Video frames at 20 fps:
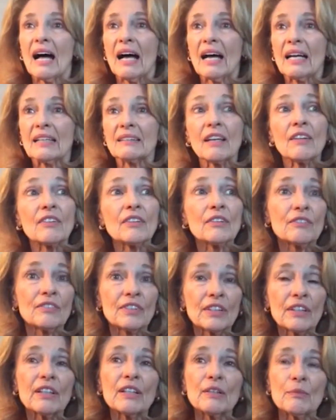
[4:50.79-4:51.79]
Another
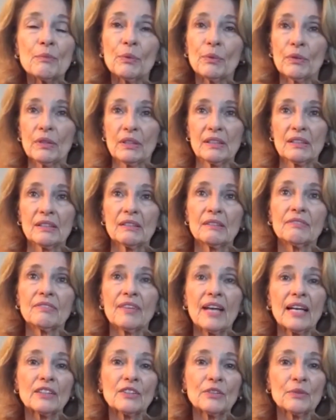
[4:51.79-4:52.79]
very important
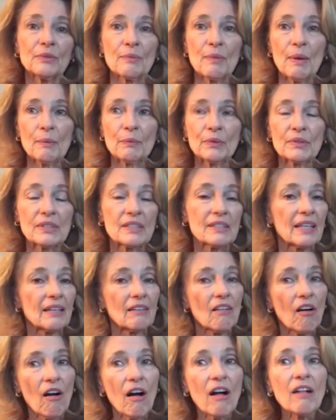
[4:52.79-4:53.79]
fact to remember is
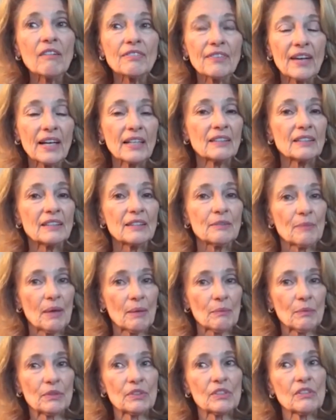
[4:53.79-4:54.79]
that all faculty
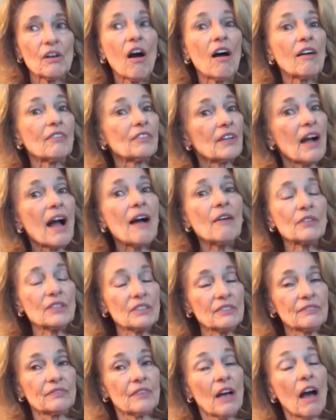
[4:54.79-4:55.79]
members offer
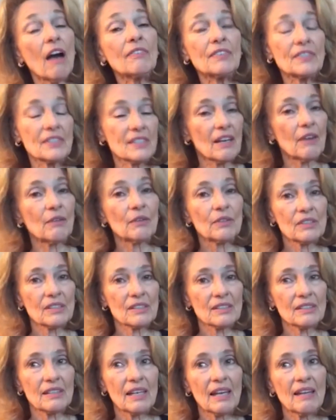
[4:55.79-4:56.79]
office
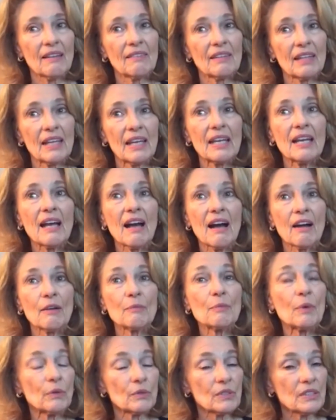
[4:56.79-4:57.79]
hours, and they are
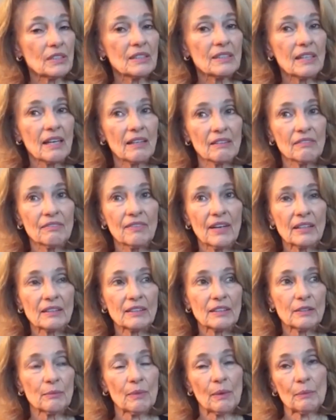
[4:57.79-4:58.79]
posted on the
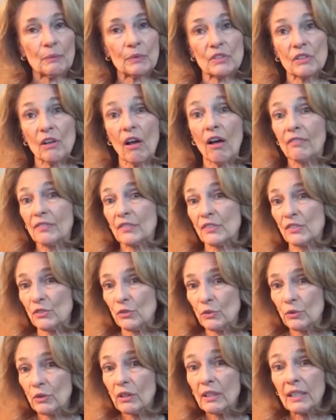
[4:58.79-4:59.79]
faculty members' office
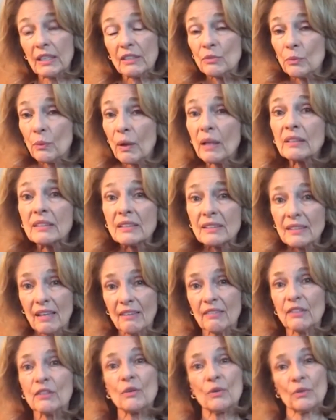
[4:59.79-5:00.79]
door as well as
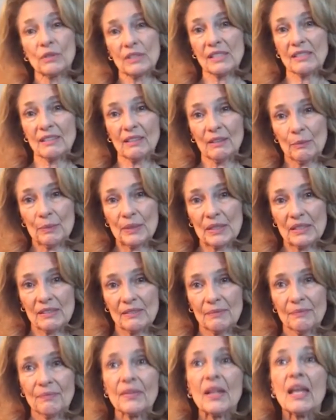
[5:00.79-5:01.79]
on the course
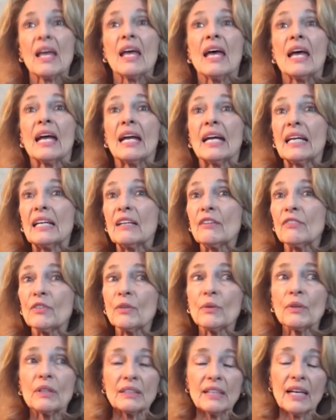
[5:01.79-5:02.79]
syllabus. If you
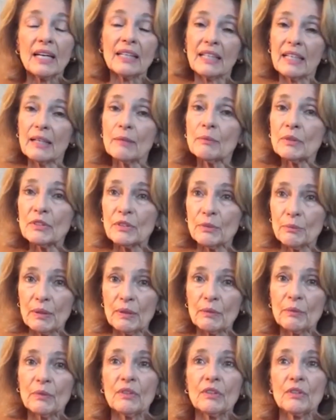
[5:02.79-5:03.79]
are not able to
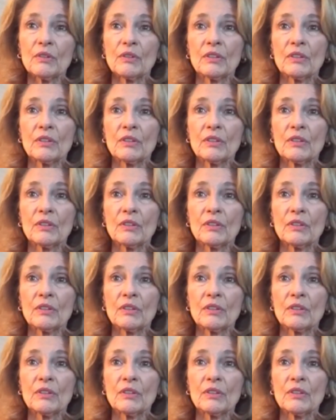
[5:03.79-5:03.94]
meet with your